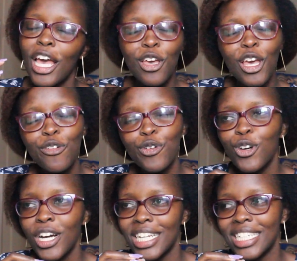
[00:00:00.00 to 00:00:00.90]
if you look
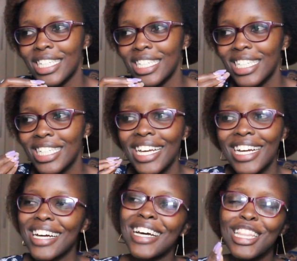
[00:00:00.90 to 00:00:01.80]
at it, it's like,
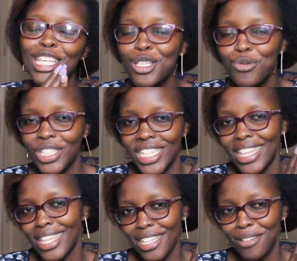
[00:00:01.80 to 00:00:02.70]
this was the
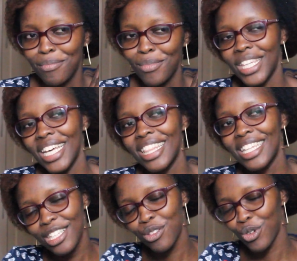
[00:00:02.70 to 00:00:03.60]
thing, and this
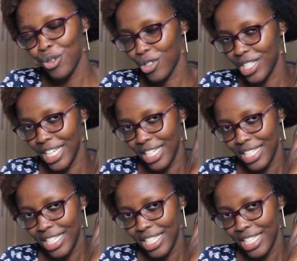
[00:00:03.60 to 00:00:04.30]
is what was liked.